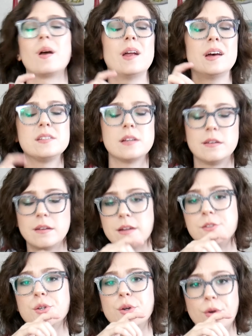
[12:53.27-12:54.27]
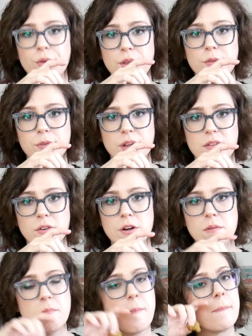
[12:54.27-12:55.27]
It has that nice earthy
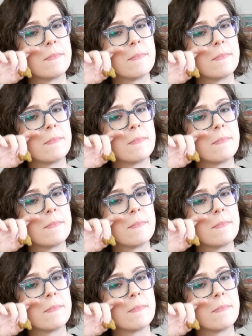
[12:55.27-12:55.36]
flavor.